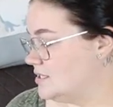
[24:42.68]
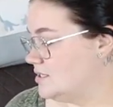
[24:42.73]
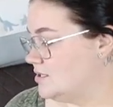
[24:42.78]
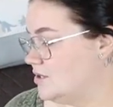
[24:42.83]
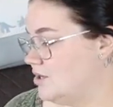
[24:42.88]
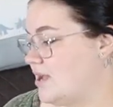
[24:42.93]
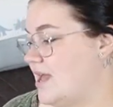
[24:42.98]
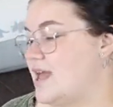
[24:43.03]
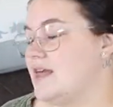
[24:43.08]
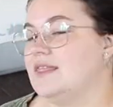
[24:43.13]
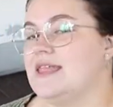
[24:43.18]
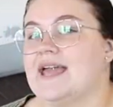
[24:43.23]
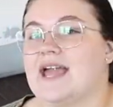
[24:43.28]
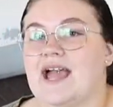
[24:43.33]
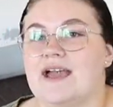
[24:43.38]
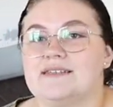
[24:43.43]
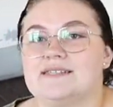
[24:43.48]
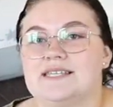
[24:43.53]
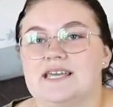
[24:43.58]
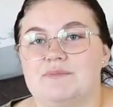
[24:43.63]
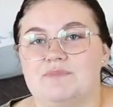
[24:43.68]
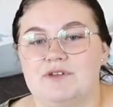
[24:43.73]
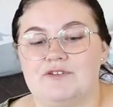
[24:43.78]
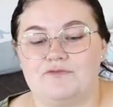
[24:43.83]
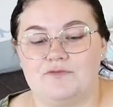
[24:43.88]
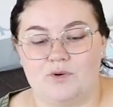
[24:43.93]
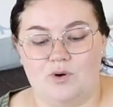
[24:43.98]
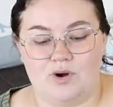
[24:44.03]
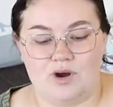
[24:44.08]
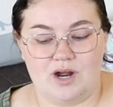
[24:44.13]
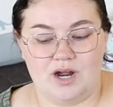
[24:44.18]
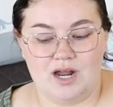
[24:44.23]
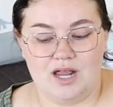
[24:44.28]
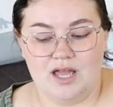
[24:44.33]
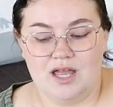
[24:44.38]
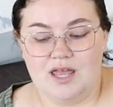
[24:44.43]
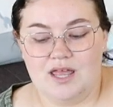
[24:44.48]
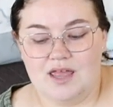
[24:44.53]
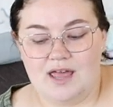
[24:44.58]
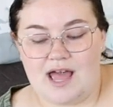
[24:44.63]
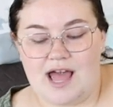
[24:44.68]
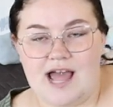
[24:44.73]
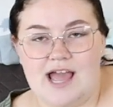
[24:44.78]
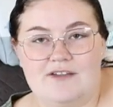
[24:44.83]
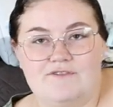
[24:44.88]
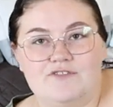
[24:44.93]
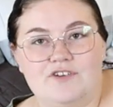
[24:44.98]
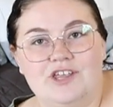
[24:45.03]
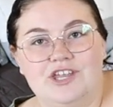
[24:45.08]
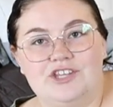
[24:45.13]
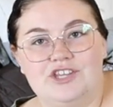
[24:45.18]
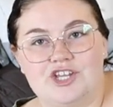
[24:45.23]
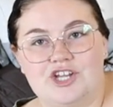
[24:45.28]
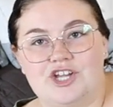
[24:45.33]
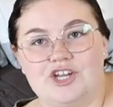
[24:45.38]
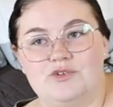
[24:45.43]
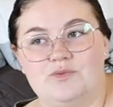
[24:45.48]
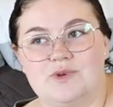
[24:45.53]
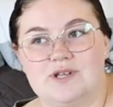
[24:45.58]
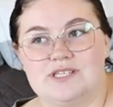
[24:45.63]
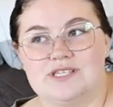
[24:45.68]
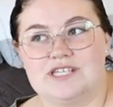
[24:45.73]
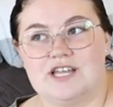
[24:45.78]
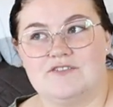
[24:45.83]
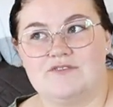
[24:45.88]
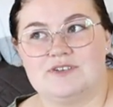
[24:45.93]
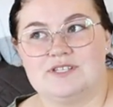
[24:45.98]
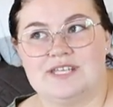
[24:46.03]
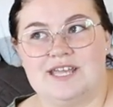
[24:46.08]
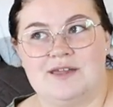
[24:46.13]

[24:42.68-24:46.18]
okay, like I said before, I feel like the Goodwill stuff is